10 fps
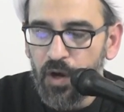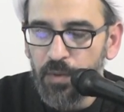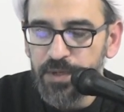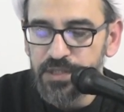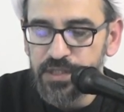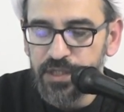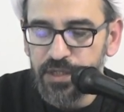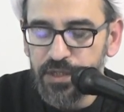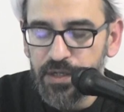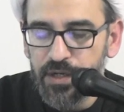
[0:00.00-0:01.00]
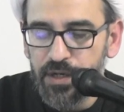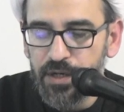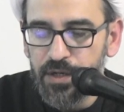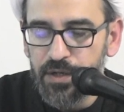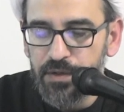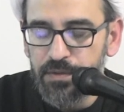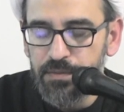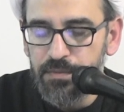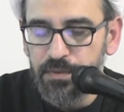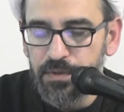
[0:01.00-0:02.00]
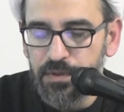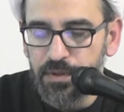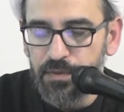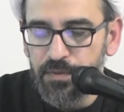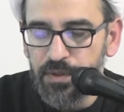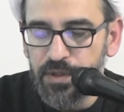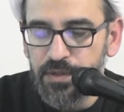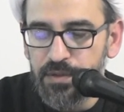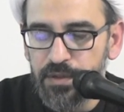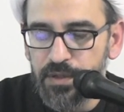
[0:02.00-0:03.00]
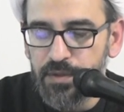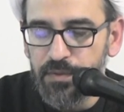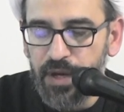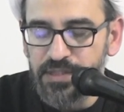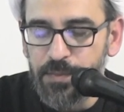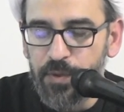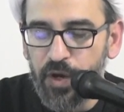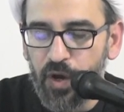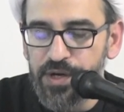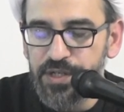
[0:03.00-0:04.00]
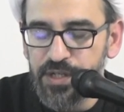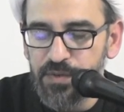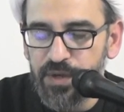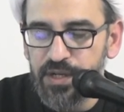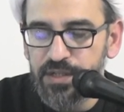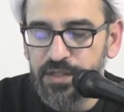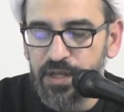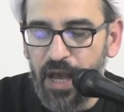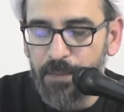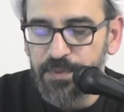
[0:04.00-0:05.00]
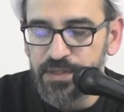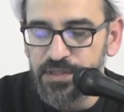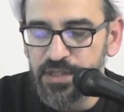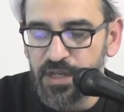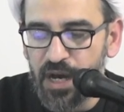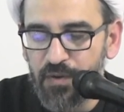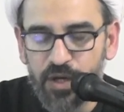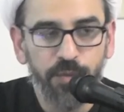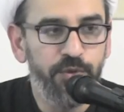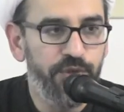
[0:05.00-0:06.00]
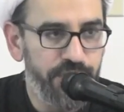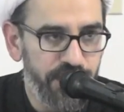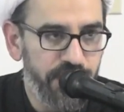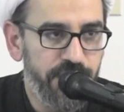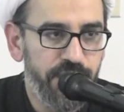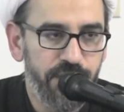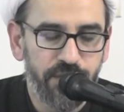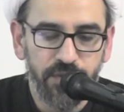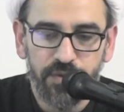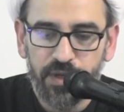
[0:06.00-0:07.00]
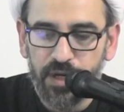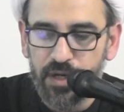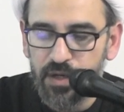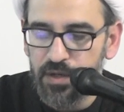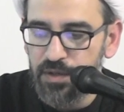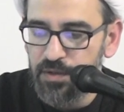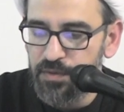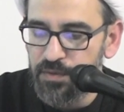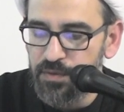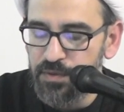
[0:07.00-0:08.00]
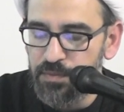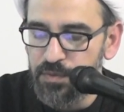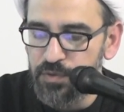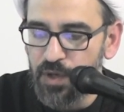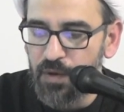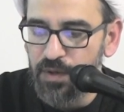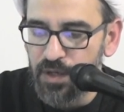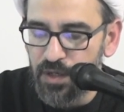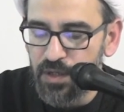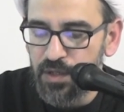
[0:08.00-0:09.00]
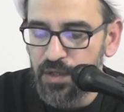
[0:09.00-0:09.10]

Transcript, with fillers: Obviously, uh, it as a priority when it happens in our community, you know, uh, to our